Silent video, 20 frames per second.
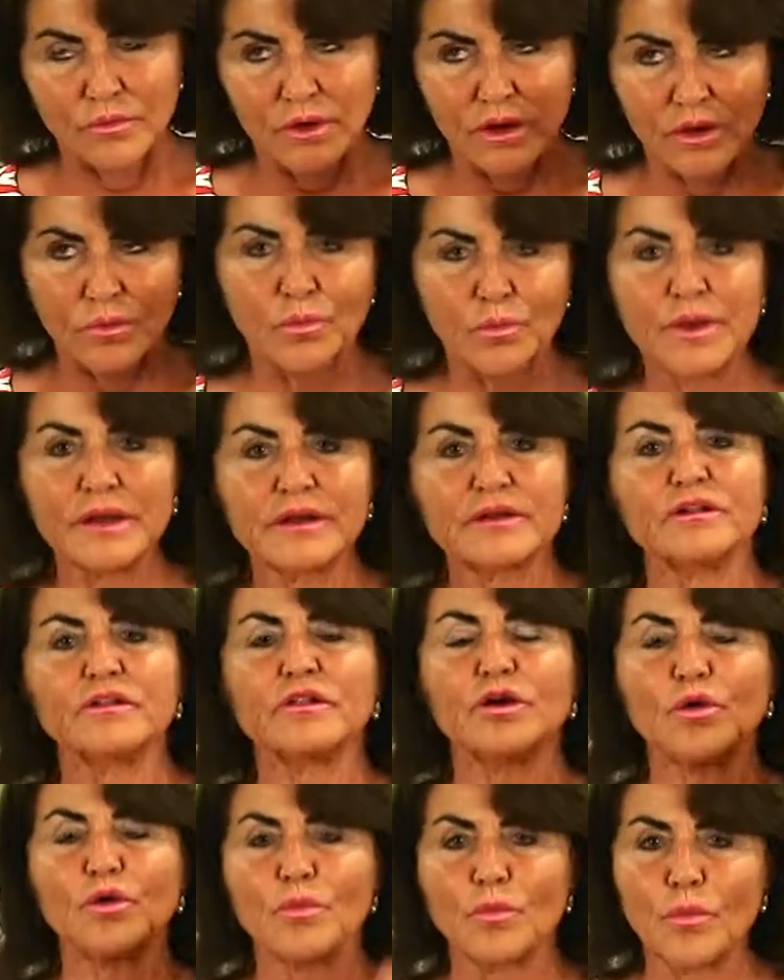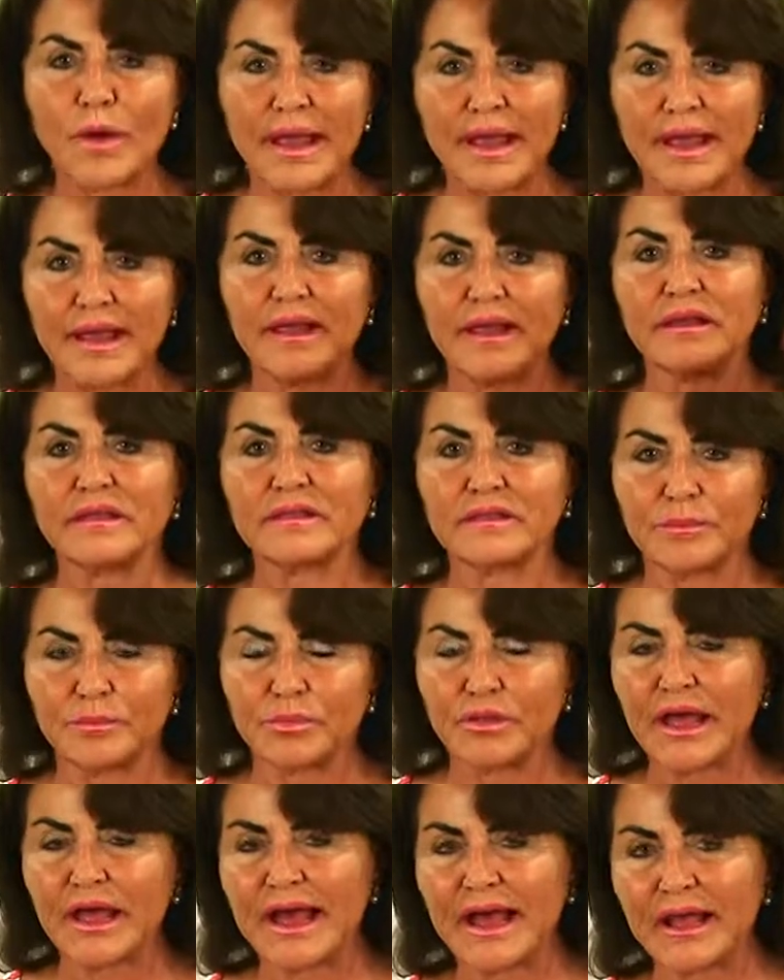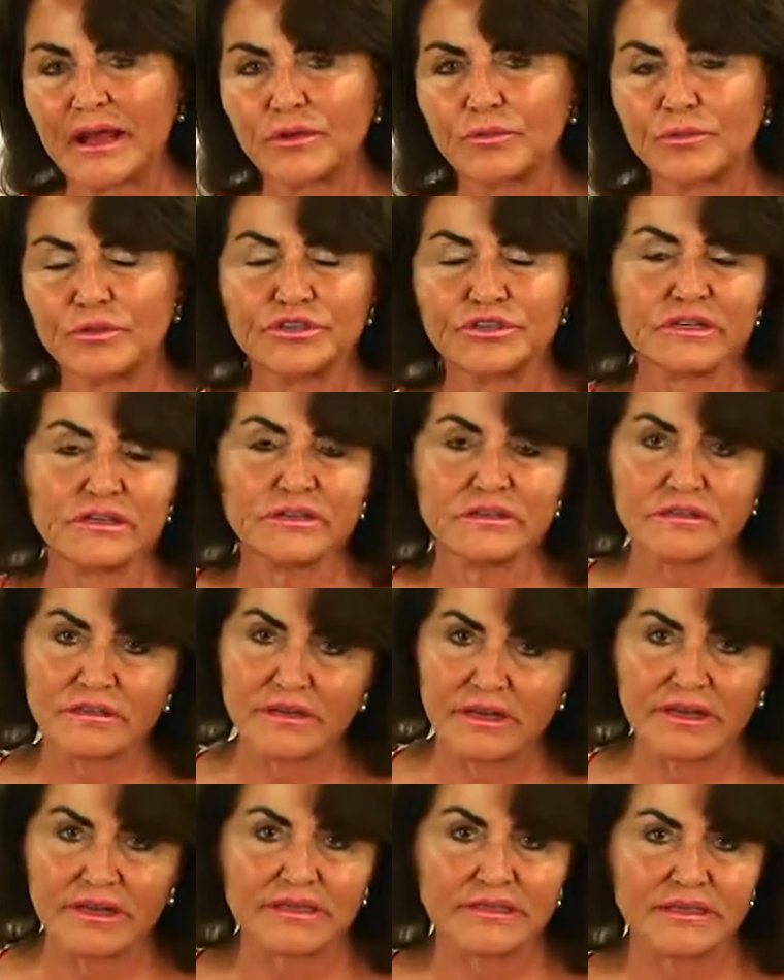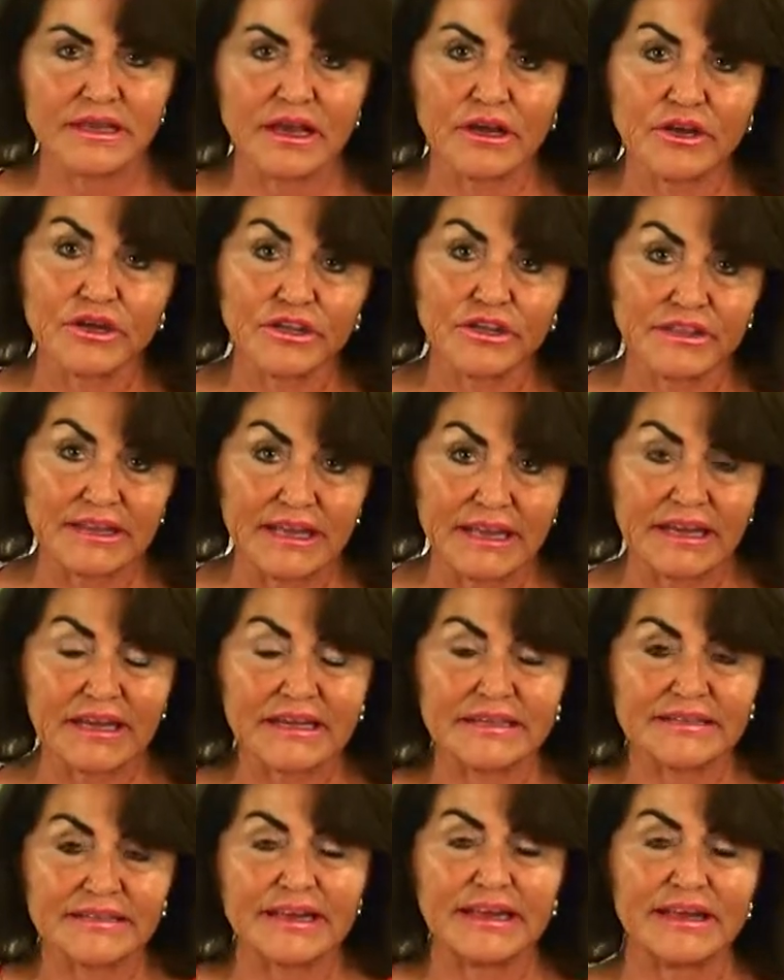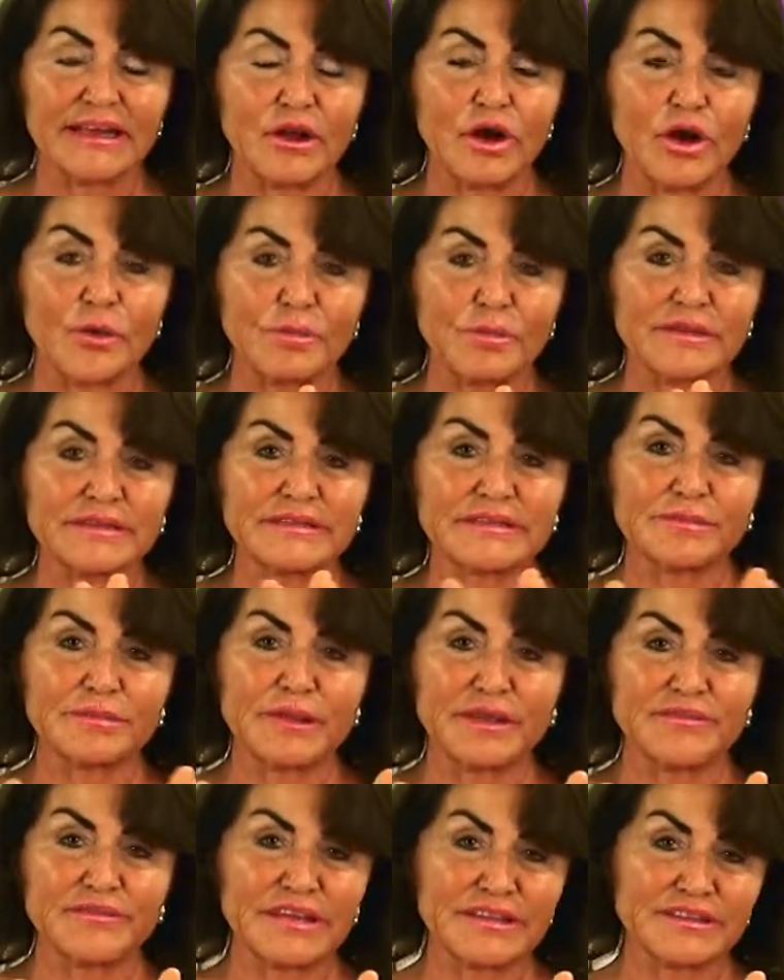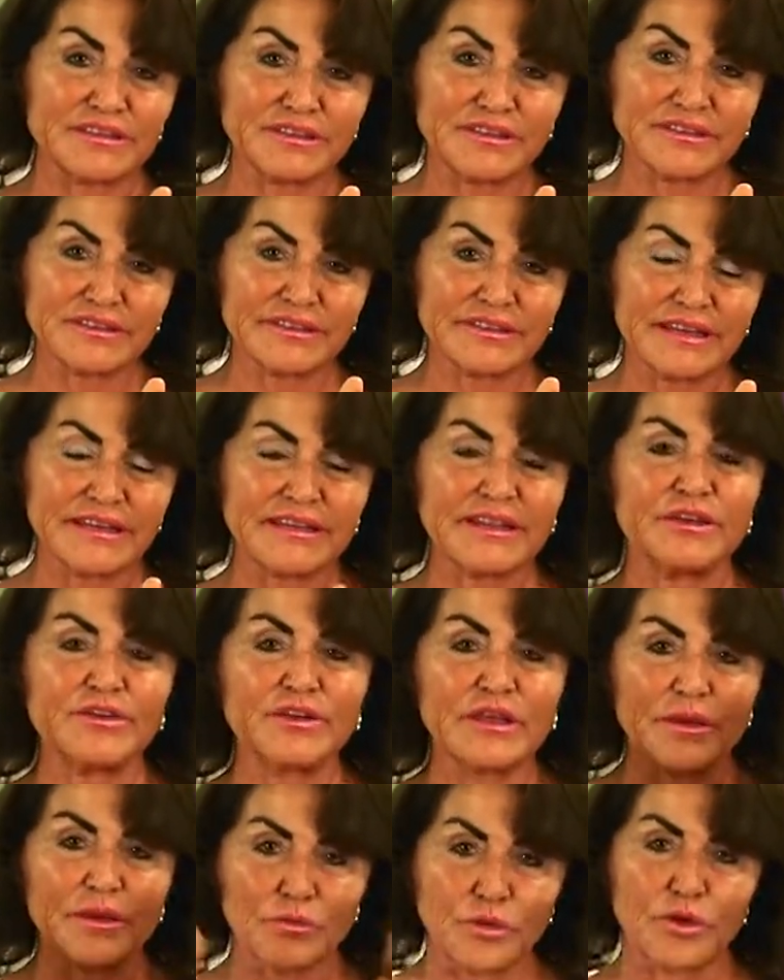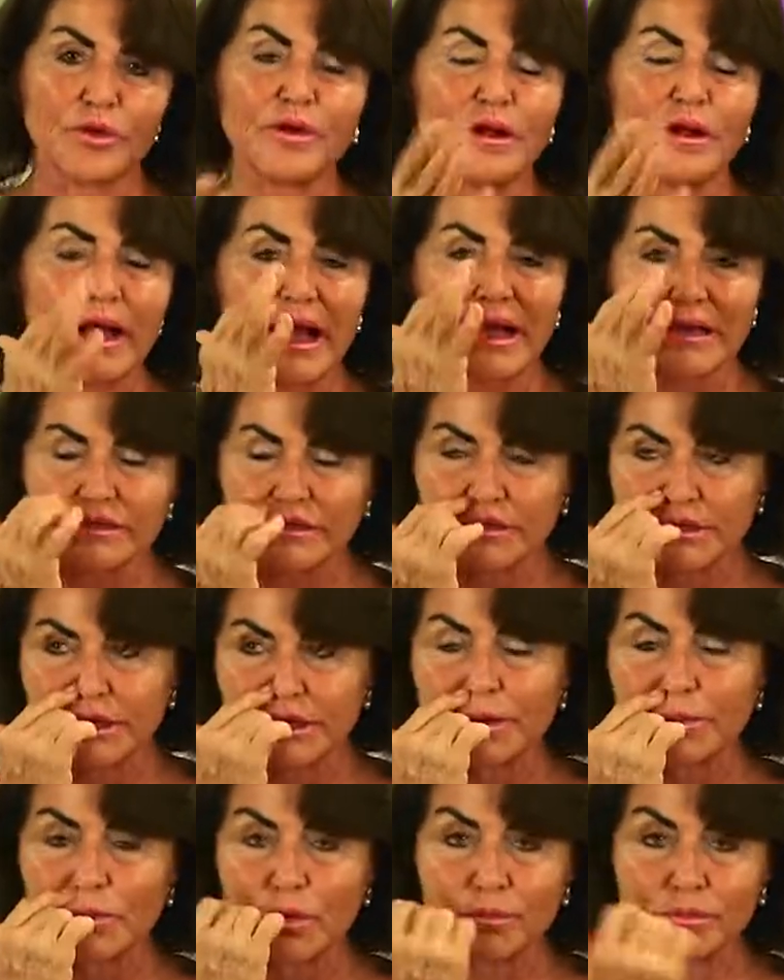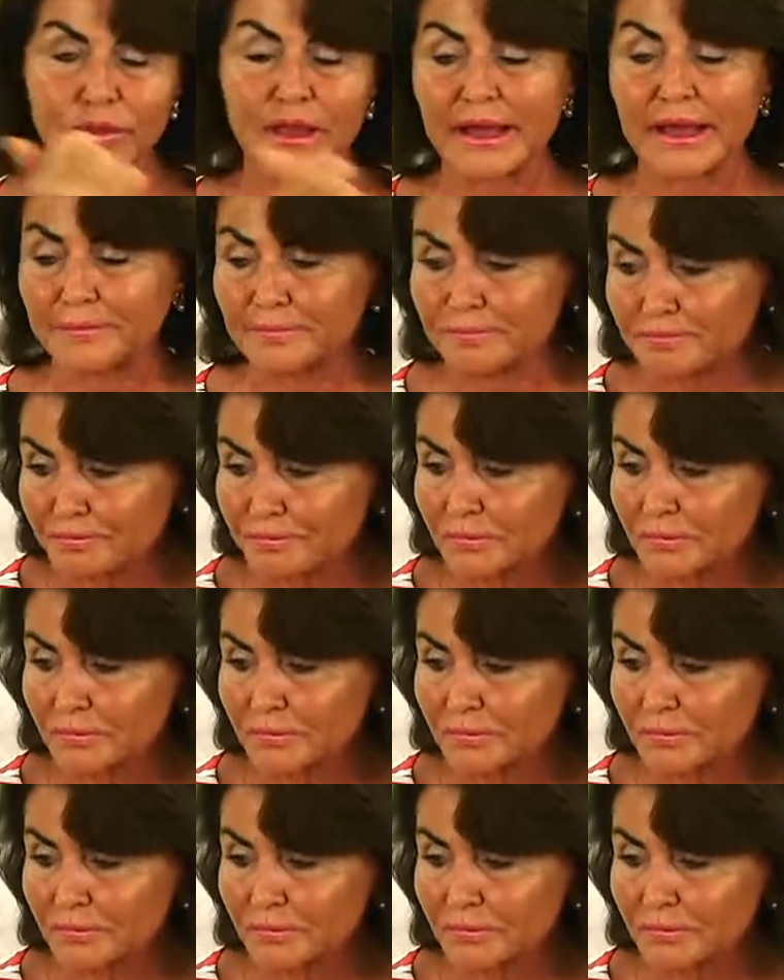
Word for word: Uh, whittle away the plaque, which is, is a good thing, because then it opens the blood vessels, and then you get more oxygen and more blood.